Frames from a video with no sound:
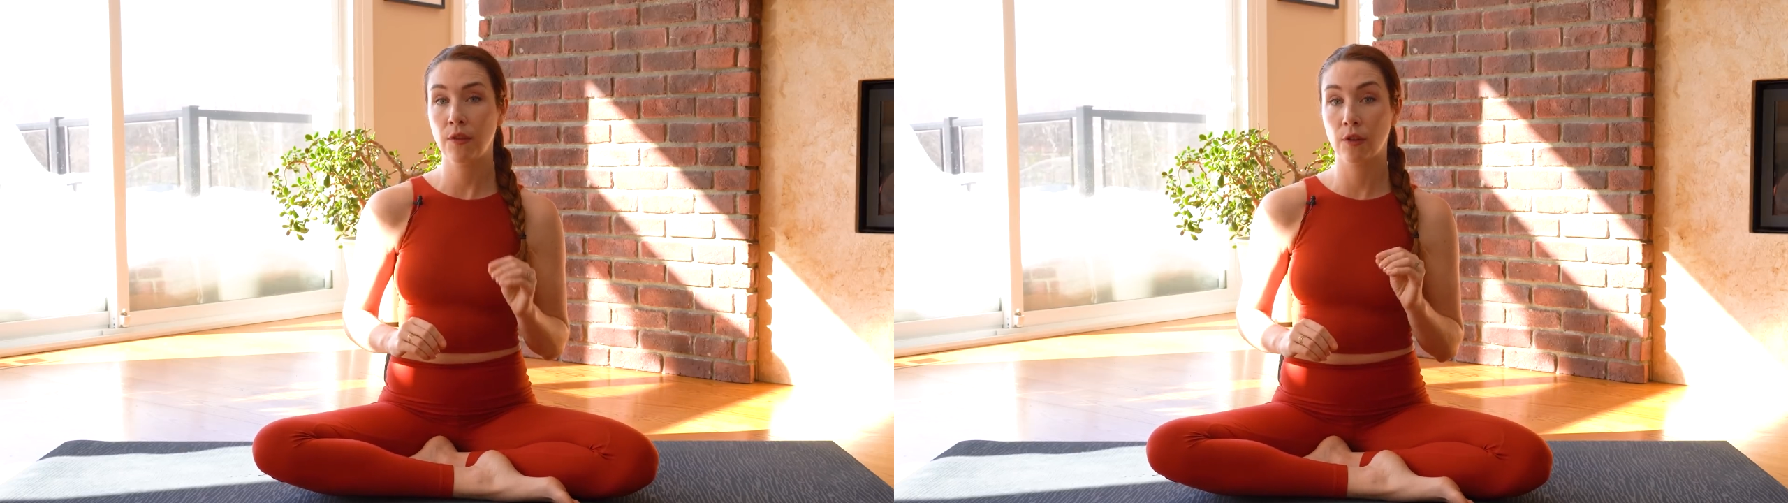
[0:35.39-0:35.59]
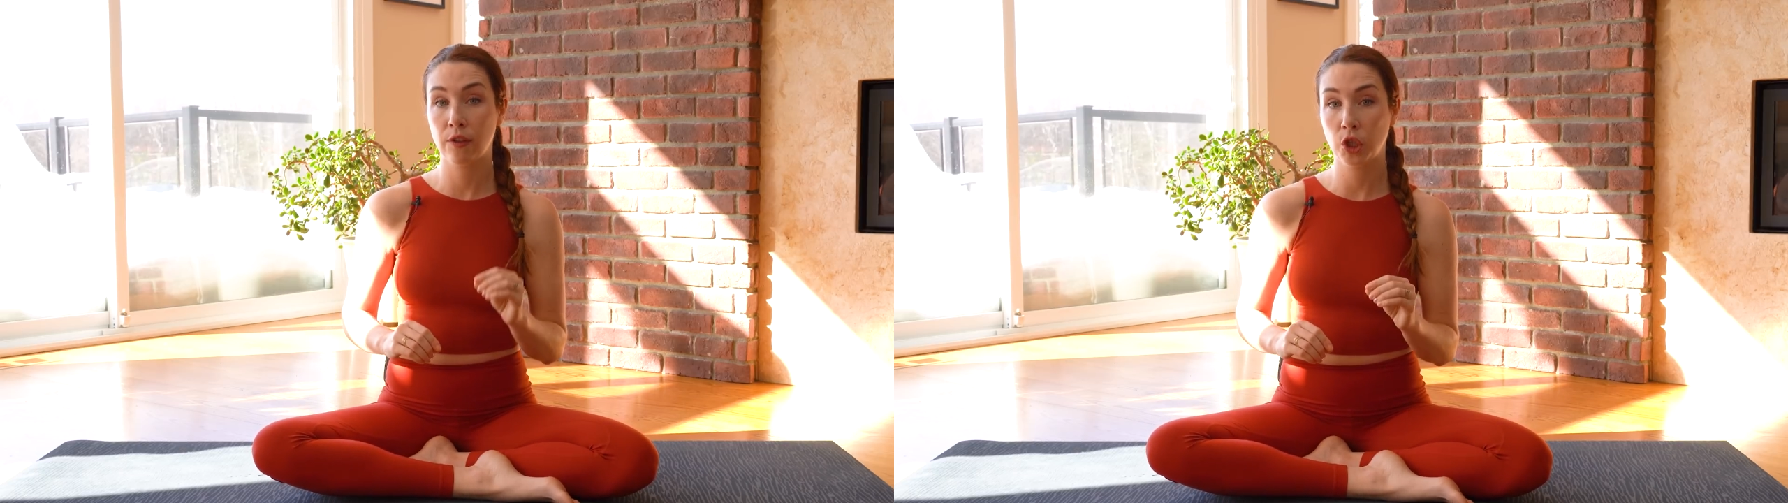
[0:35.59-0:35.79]

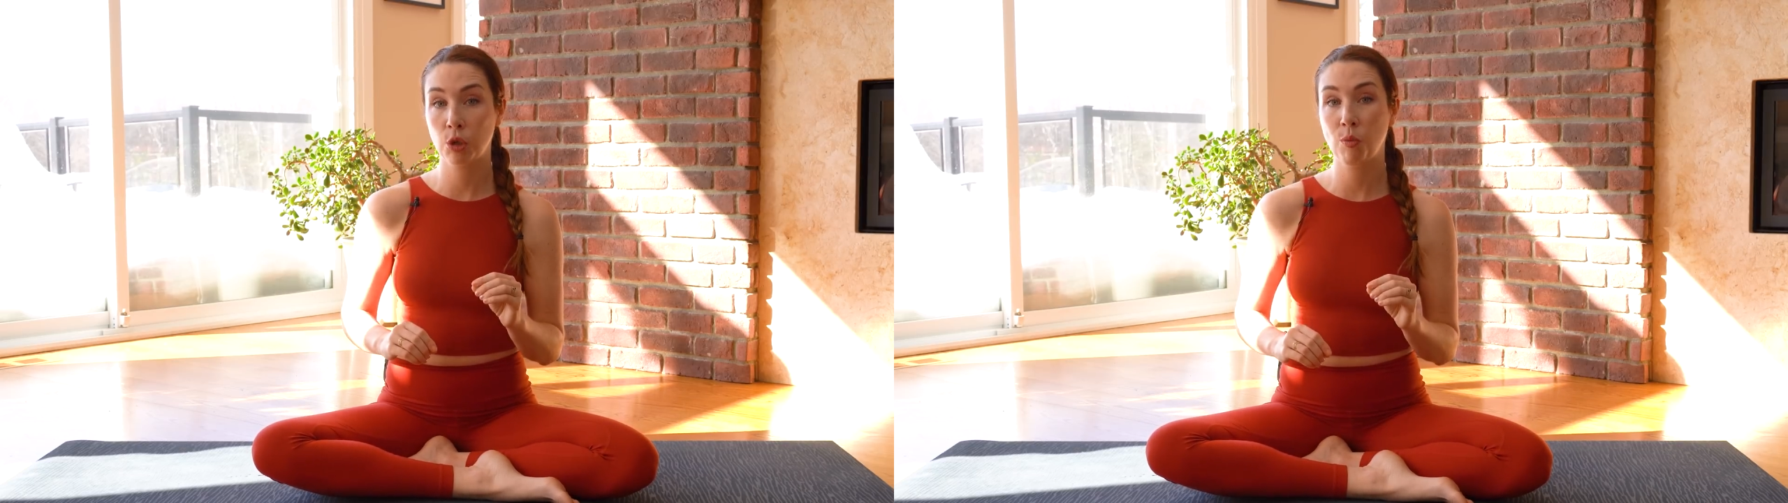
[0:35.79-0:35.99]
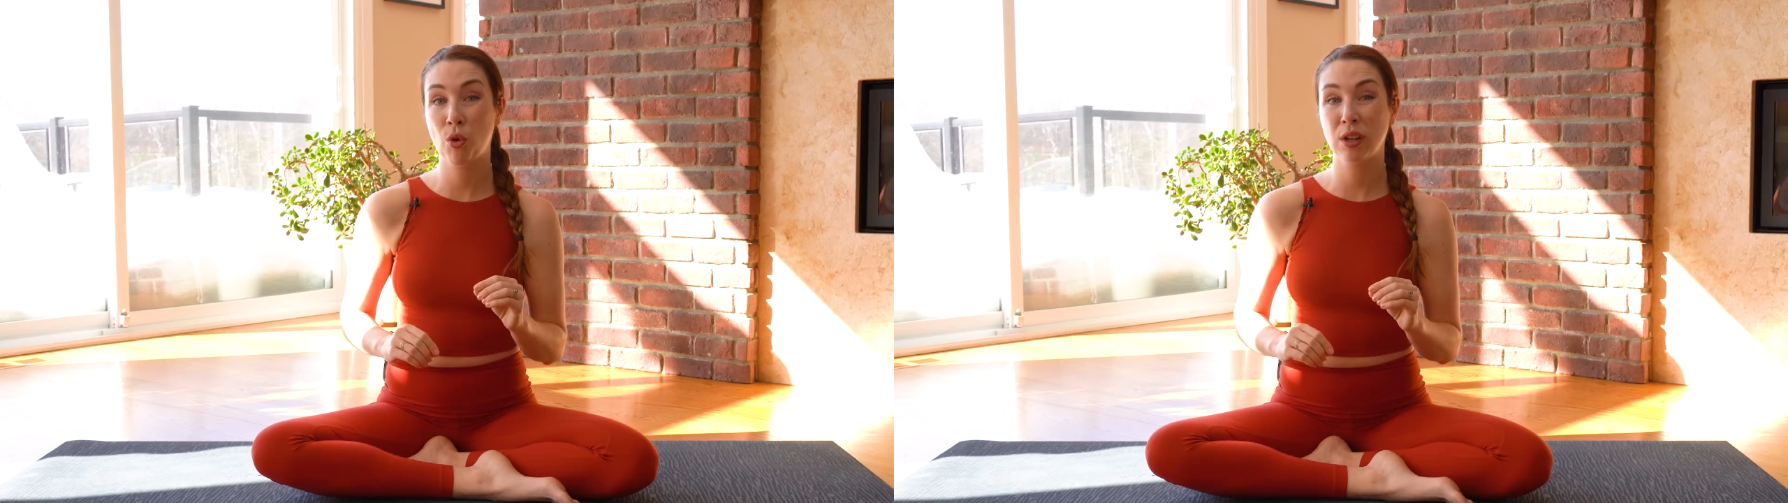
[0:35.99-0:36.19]
for
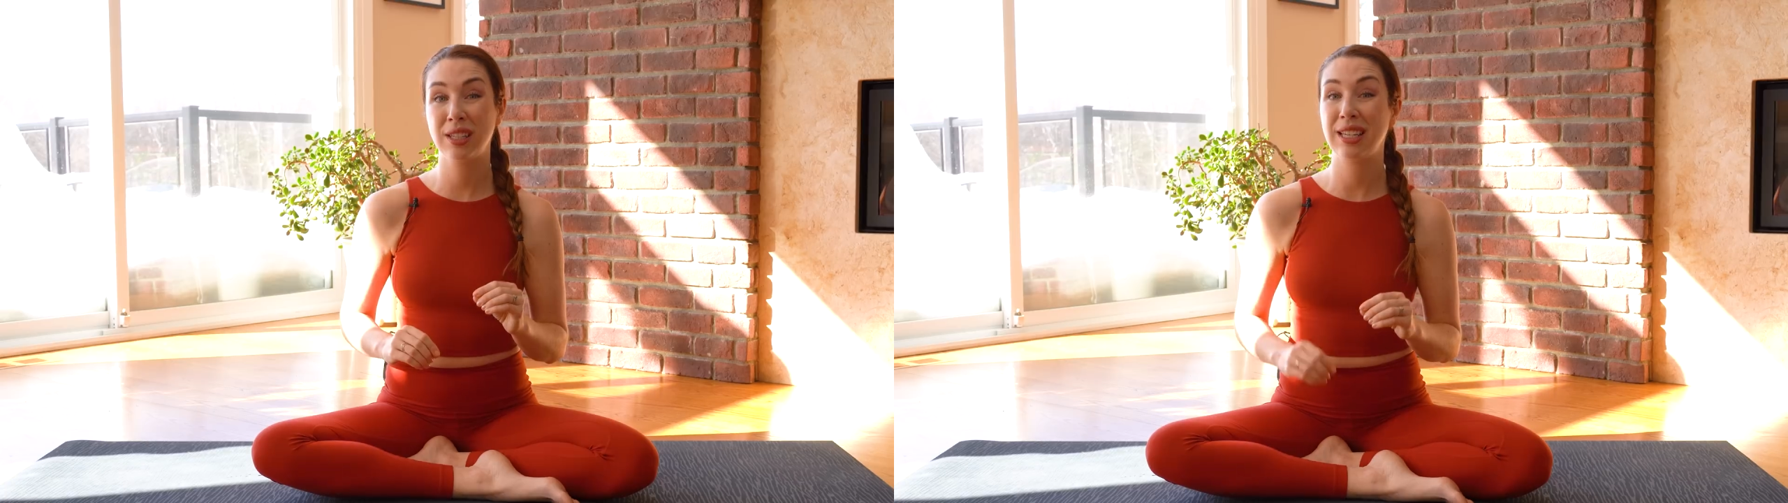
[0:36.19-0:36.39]
vision boards